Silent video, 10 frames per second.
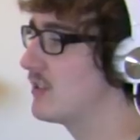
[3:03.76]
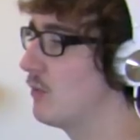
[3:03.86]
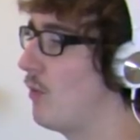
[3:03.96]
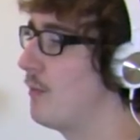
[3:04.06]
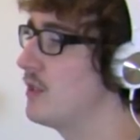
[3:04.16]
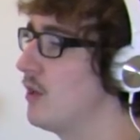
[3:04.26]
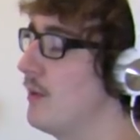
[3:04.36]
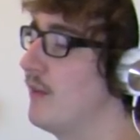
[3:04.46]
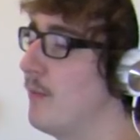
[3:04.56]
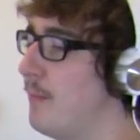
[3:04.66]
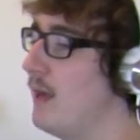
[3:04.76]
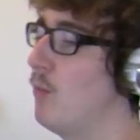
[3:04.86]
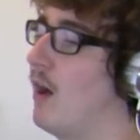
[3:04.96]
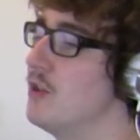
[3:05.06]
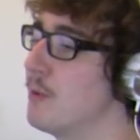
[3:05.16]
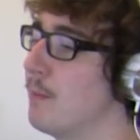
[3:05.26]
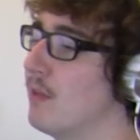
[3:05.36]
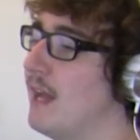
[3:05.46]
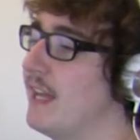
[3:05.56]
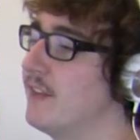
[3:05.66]
So what we're doing for beat one is we're
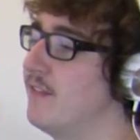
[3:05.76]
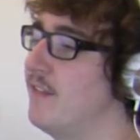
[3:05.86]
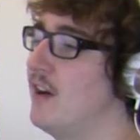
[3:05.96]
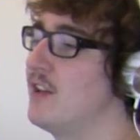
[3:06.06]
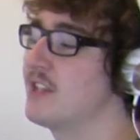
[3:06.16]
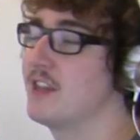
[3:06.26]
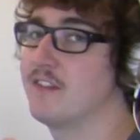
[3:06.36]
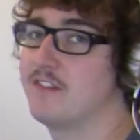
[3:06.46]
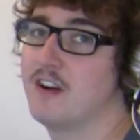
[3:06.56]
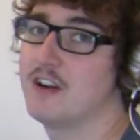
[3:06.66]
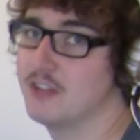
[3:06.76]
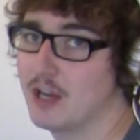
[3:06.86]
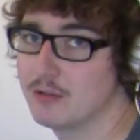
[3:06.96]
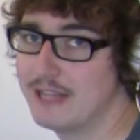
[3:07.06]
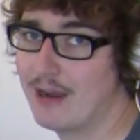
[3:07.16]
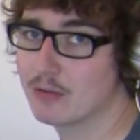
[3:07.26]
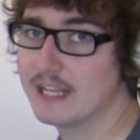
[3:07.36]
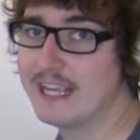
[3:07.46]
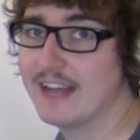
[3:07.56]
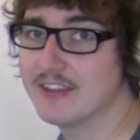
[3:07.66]
playing the first and the third note
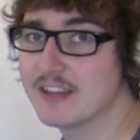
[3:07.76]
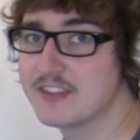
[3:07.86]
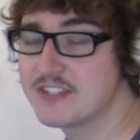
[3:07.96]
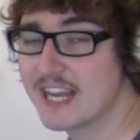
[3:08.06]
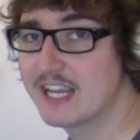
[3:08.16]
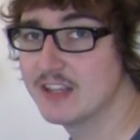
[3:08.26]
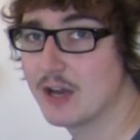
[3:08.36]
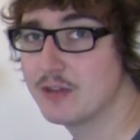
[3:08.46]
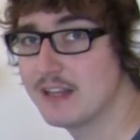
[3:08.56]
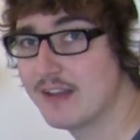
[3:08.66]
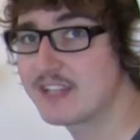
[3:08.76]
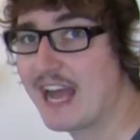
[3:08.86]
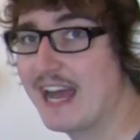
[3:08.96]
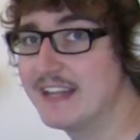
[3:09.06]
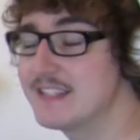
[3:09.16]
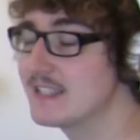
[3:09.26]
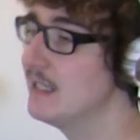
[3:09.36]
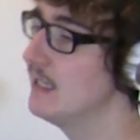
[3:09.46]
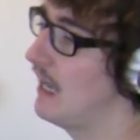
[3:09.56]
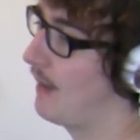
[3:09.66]
loudly, and the second note, the left hand,
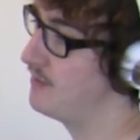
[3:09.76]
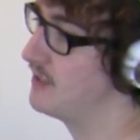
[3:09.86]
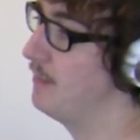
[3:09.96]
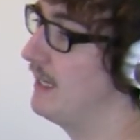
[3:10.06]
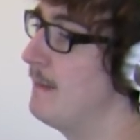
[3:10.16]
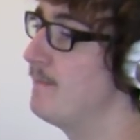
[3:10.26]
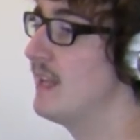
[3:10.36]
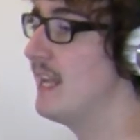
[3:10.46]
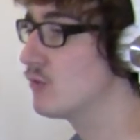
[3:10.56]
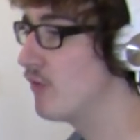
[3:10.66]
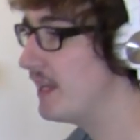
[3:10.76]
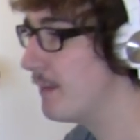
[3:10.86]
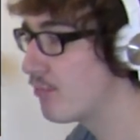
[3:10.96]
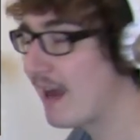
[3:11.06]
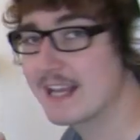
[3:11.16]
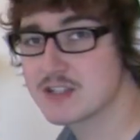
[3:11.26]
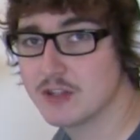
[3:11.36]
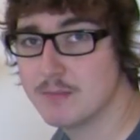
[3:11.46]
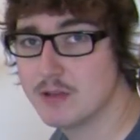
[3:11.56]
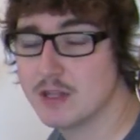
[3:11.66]
happens to be, is written in brackets on
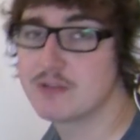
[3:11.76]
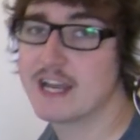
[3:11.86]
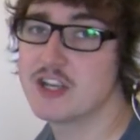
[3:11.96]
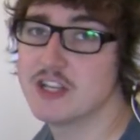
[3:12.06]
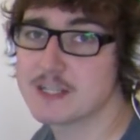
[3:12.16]
the notation.